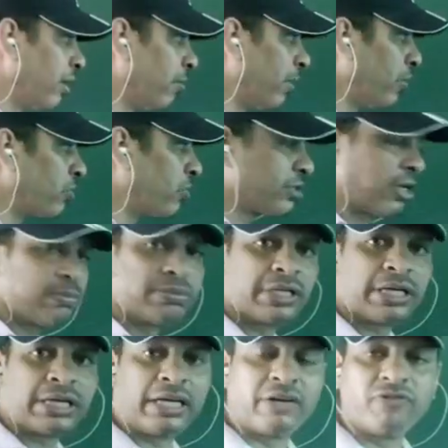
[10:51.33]
about
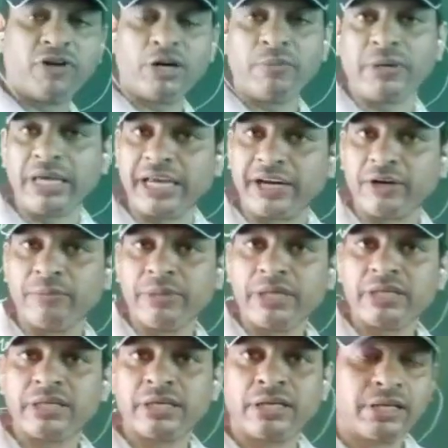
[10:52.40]
subject and verb
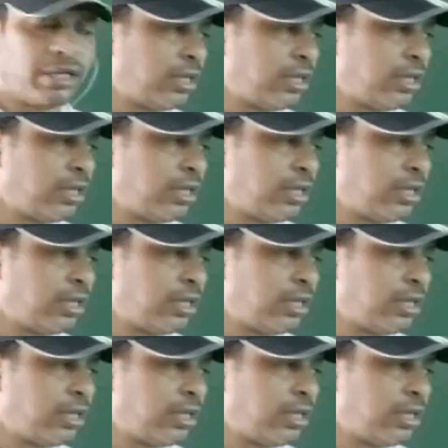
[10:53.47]
agreement.